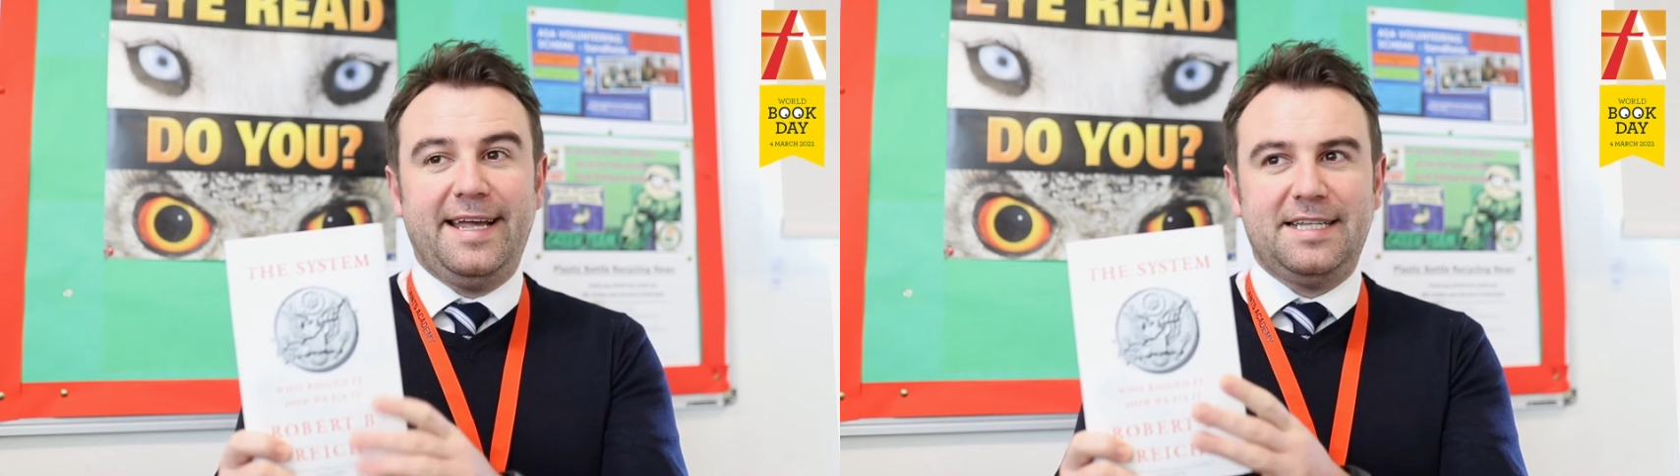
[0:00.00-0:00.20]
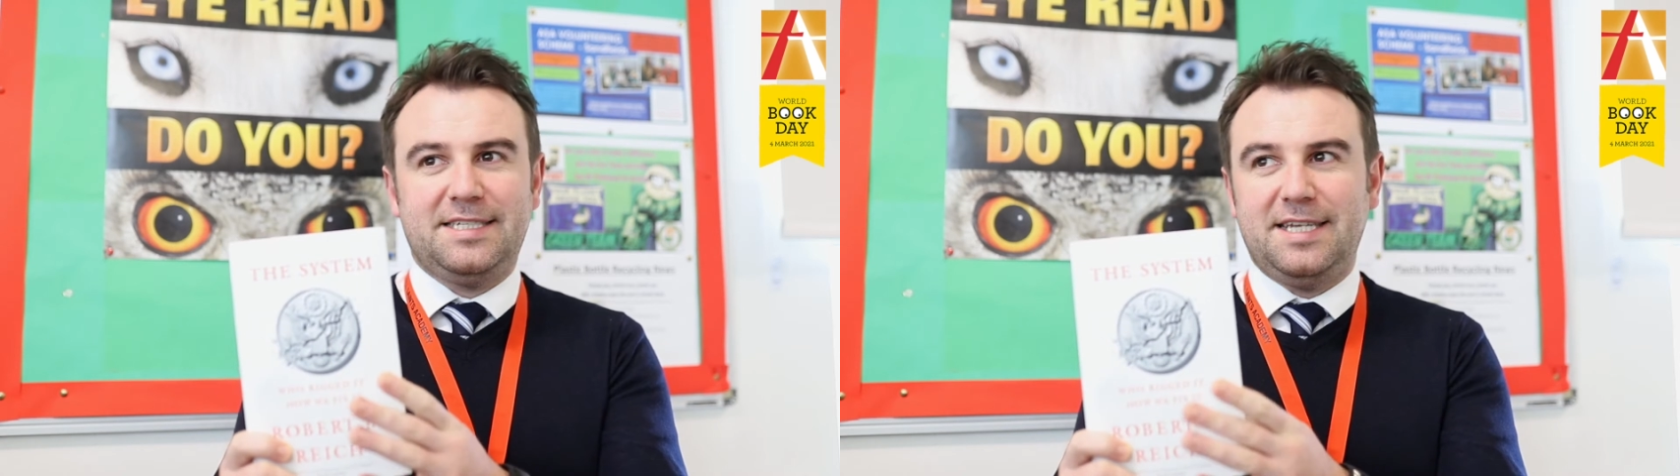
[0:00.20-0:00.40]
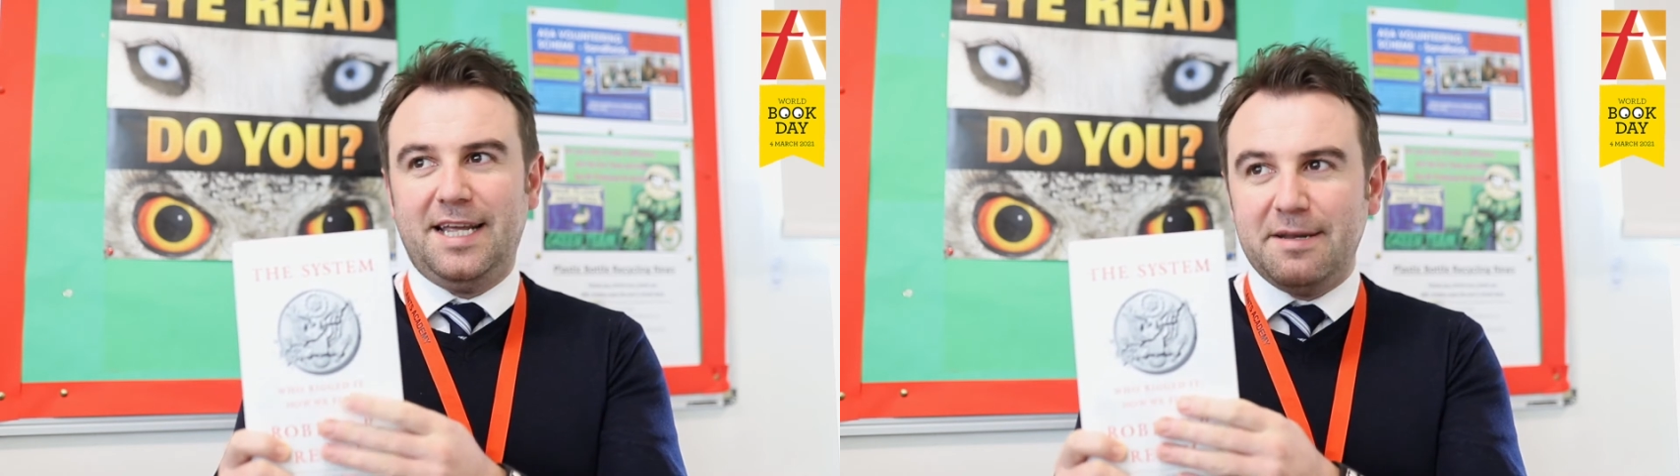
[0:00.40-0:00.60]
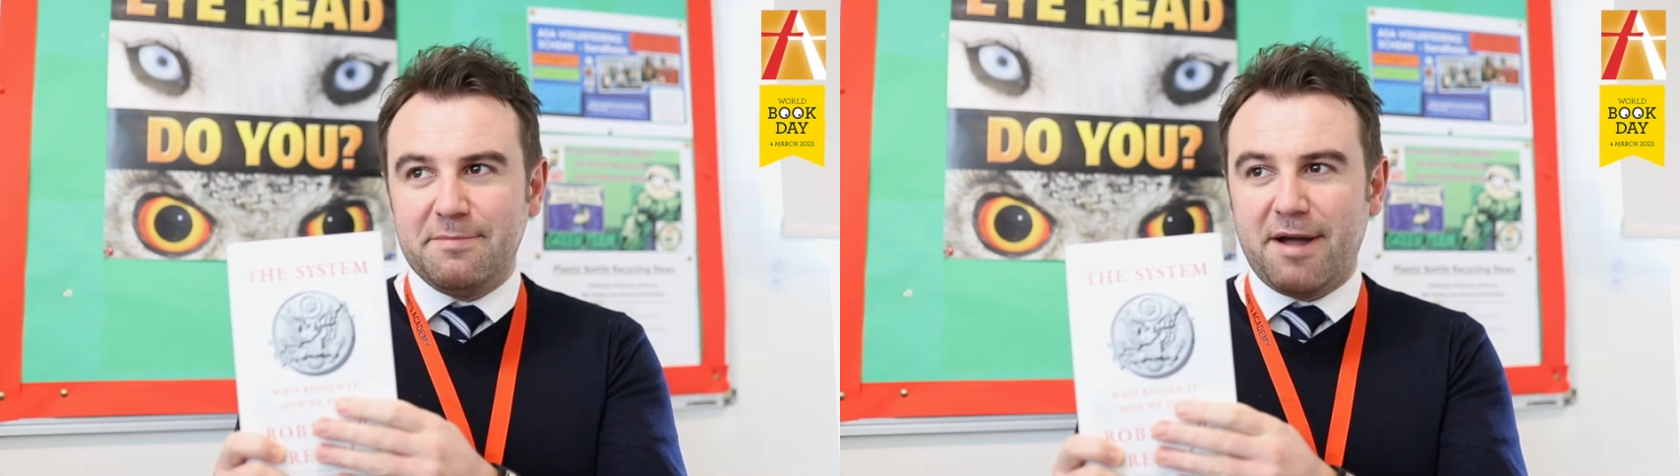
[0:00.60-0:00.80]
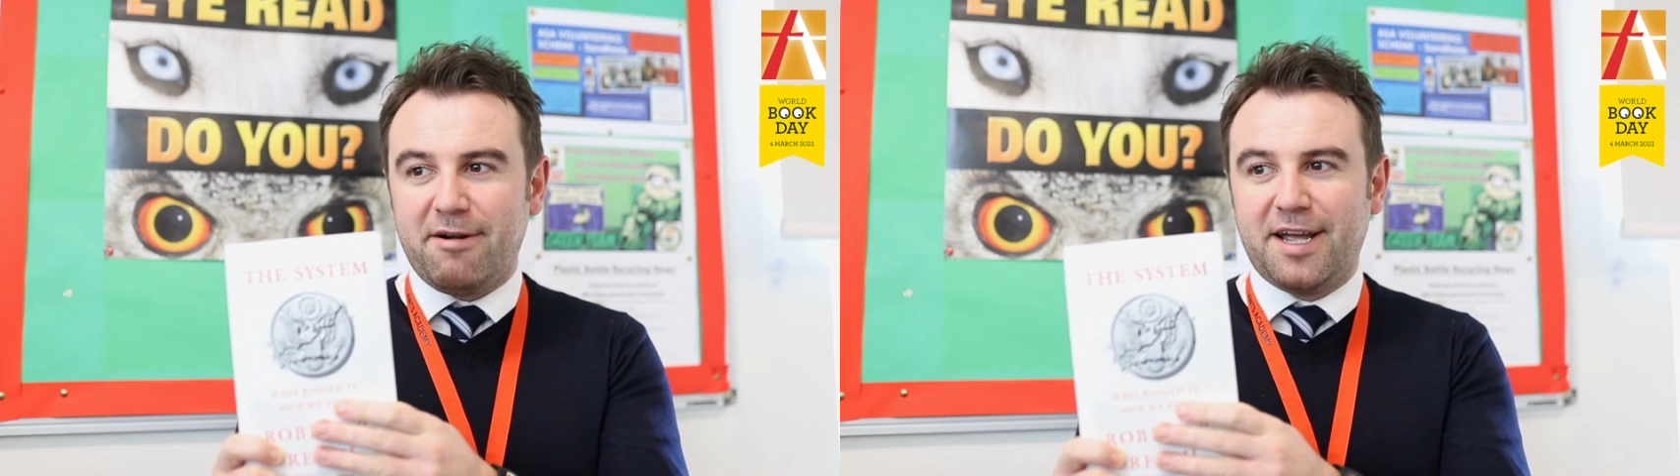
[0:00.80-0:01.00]
It's in
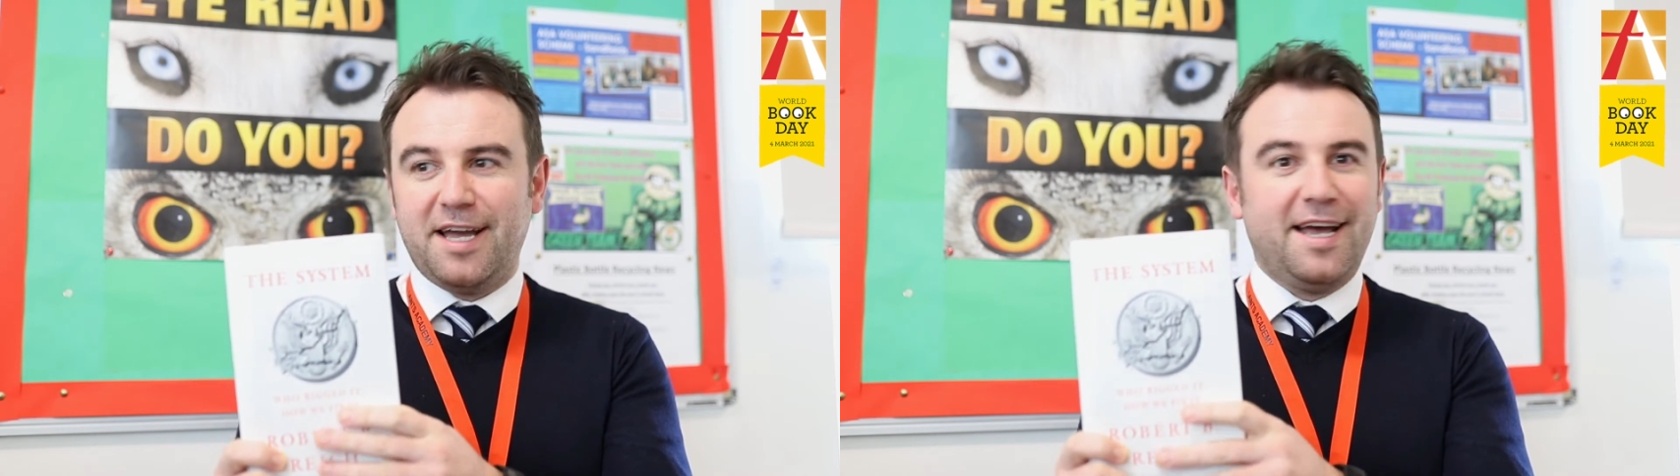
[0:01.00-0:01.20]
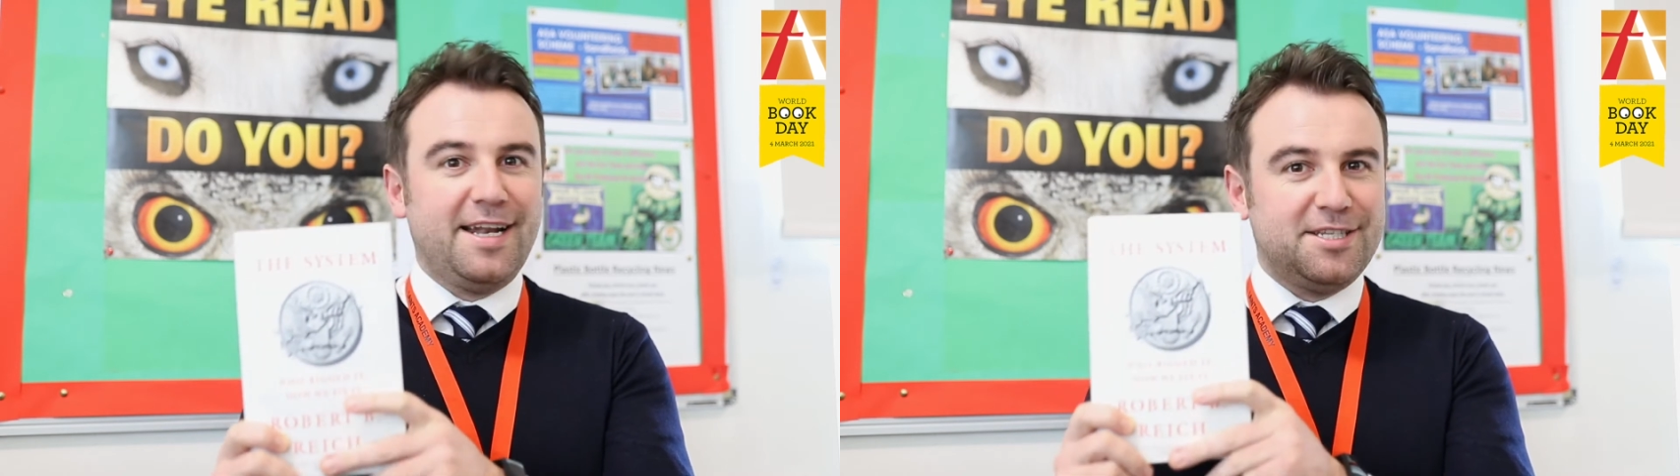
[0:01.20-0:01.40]
America,